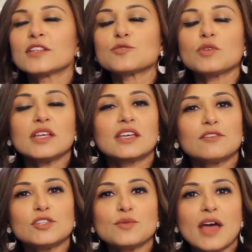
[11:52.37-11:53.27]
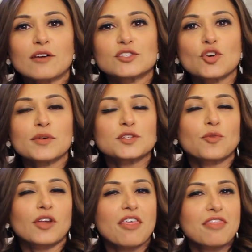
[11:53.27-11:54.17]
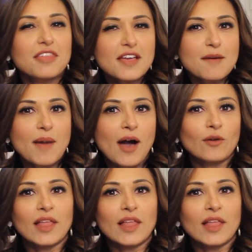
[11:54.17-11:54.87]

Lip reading: this really gives you now so much more to think about.